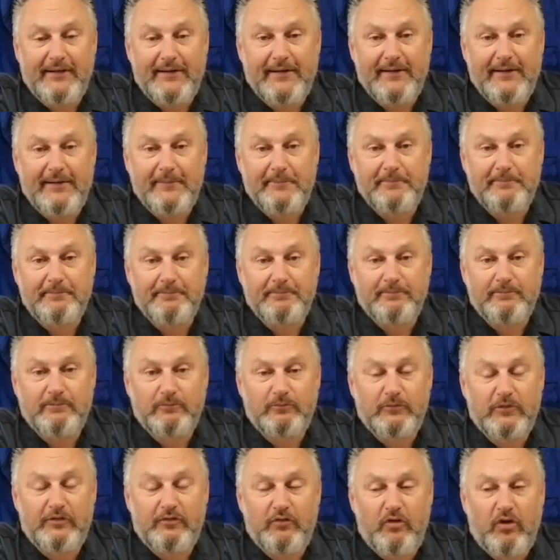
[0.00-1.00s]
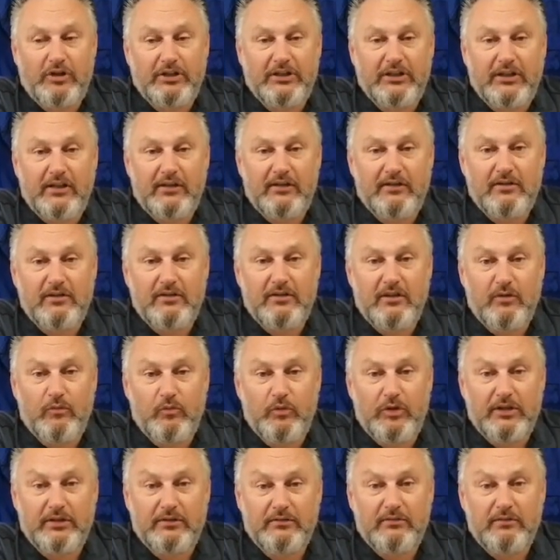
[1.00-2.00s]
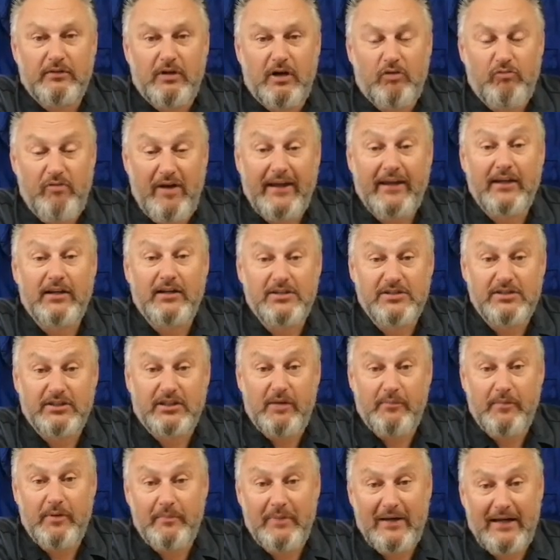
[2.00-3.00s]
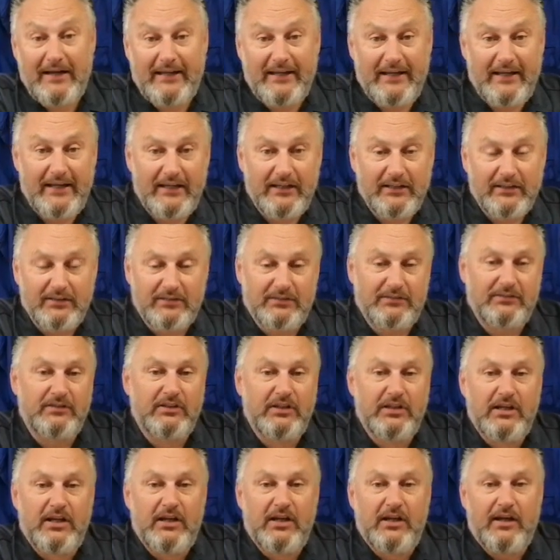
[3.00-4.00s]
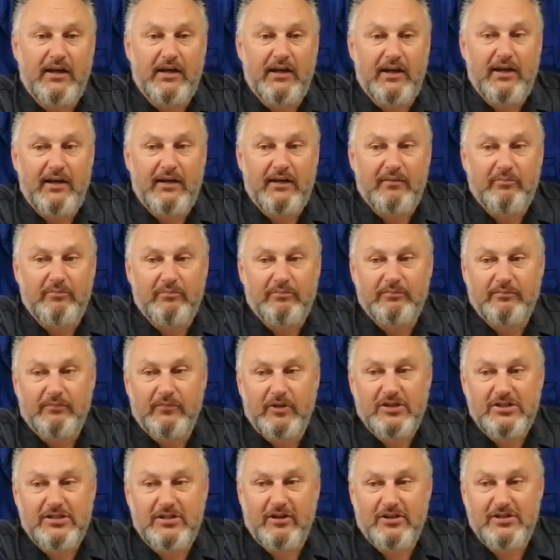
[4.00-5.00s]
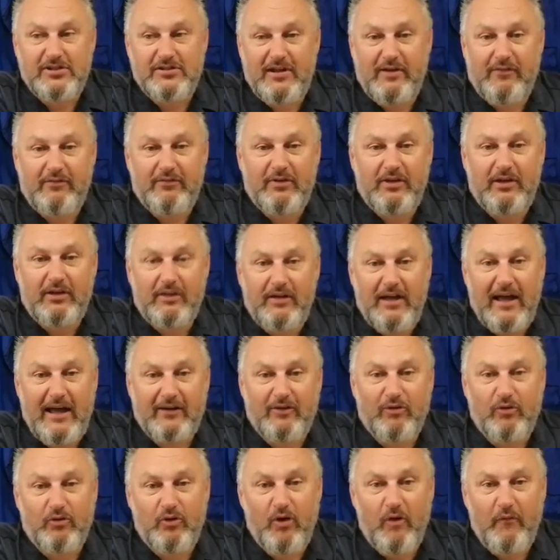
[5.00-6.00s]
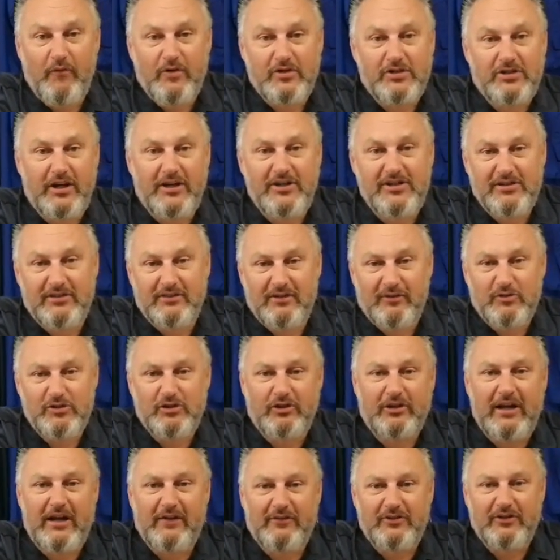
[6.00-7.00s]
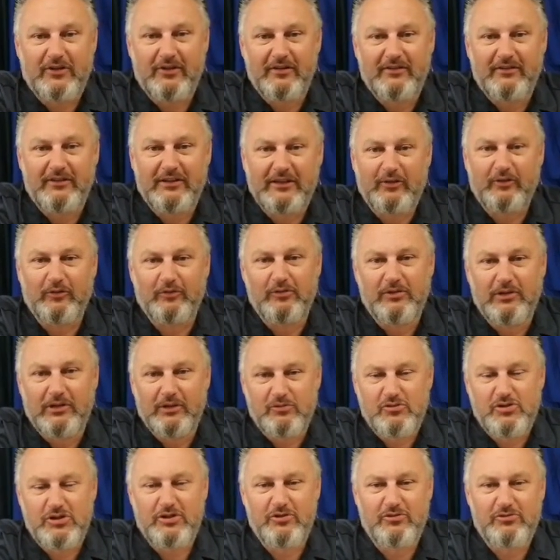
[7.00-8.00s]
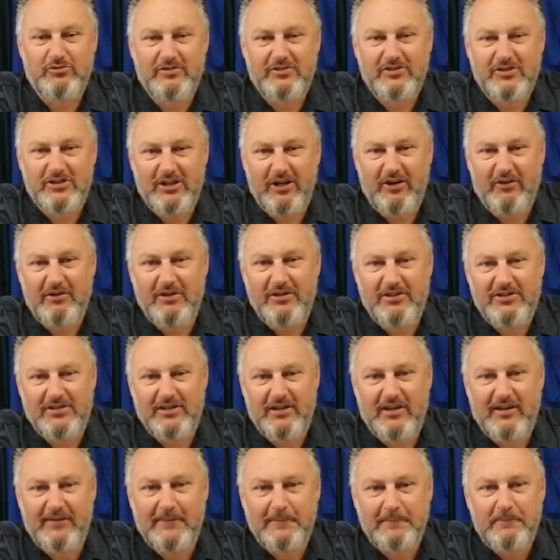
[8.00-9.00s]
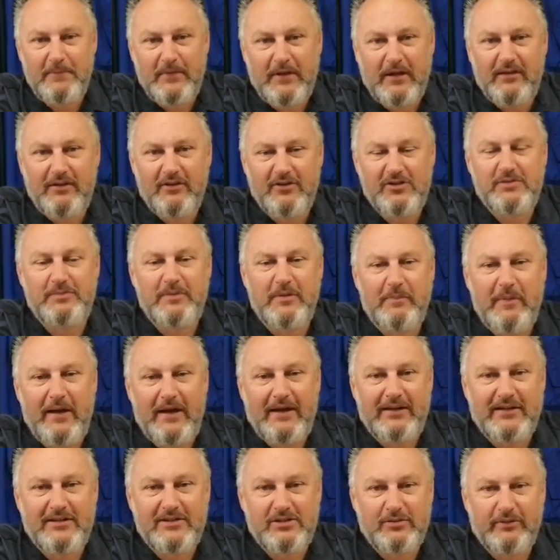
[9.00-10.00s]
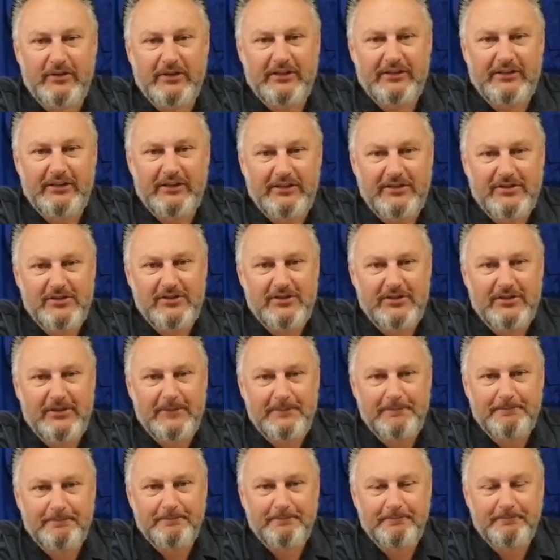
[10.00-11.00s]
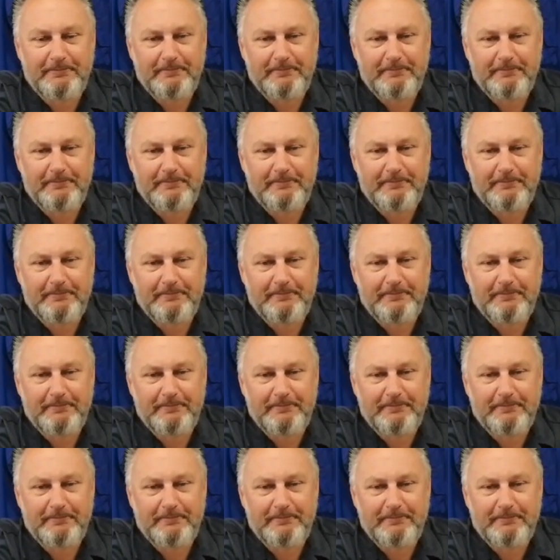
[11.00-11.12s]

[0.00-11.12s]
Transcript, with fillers: Um, we're finding it that we, our regulars are coming back in, and um, it's nice to have adult conversation. I was looking after little little children, so it's uh, nice to be back in the swing of things. You know.